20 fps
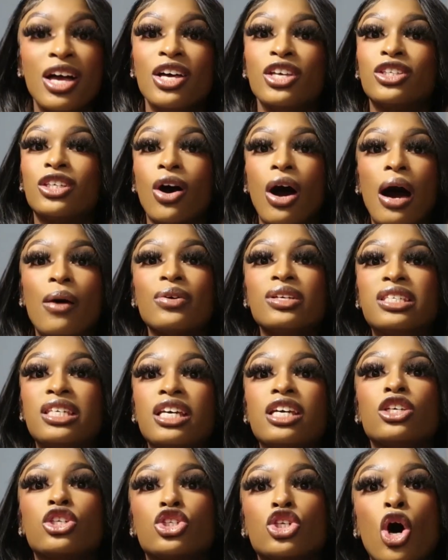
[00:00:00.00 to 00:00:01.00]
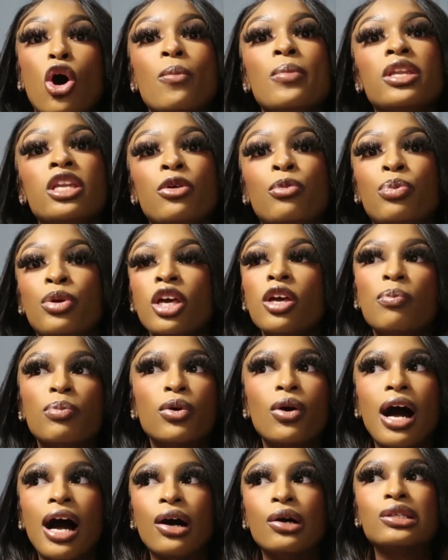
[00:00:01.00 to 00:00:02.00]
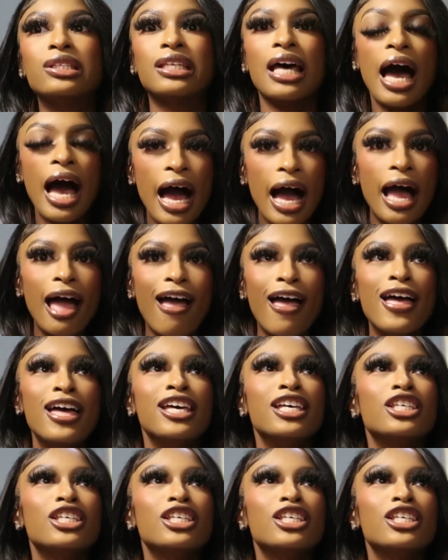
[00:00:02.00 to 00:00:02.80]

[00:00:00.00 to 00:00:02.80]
so I was seeing so many people outside.